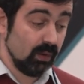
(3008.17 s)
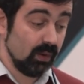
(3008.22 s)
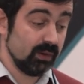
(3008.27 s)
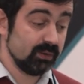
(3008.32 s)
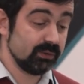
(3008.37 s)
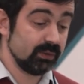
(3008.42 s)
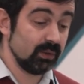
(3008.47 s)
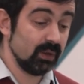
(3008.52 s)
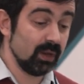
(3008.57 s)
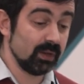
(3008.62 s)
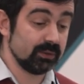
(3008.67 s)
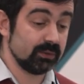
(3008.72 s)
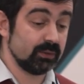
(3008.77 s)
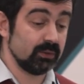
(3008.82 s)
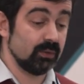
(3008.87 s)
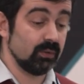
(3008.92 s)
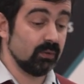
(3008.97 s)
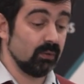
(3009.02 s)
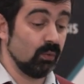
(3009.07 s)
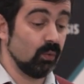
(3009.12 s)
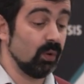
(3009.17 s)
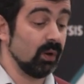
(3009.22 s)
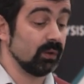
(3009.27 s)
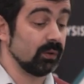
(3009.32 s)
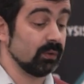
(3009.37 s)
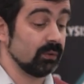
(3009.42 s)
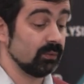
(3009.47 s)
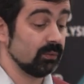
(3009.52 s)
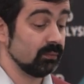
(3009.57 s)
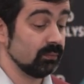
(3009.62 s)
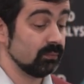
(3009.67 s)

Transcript: And the last one